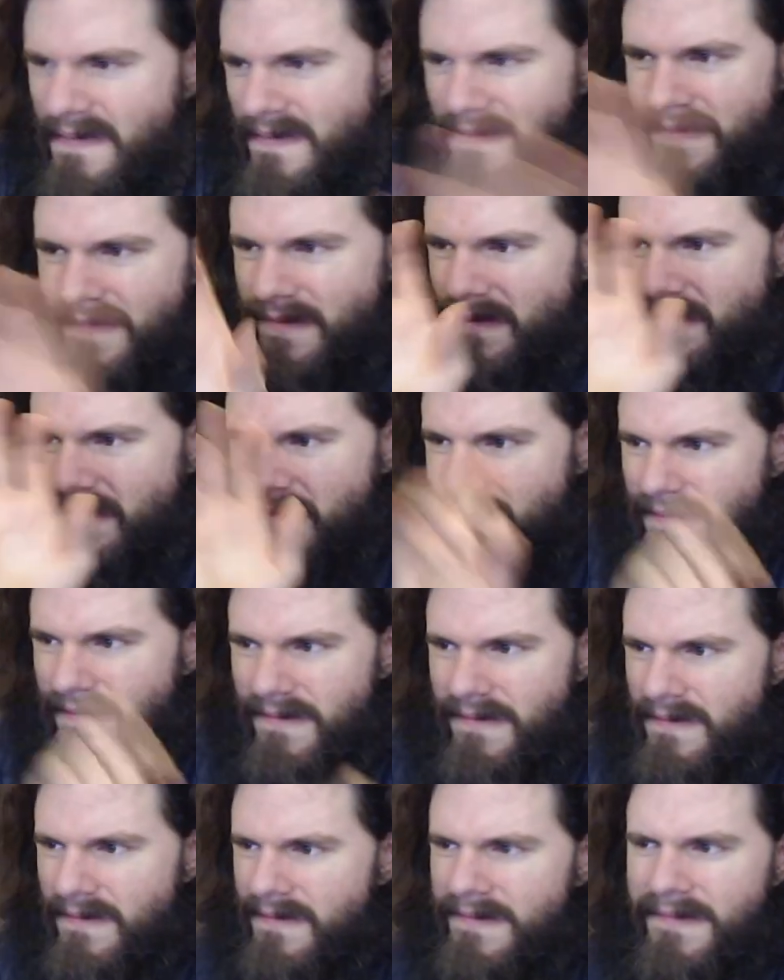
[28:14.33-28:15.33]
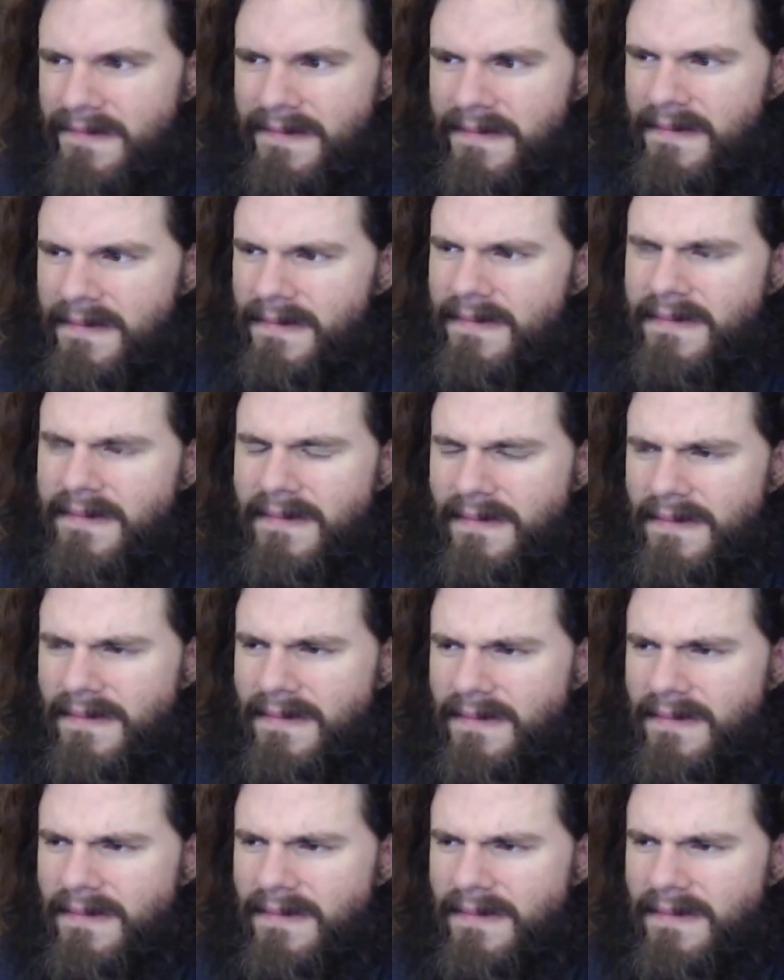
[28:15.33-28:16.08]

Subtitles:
(no one is talking)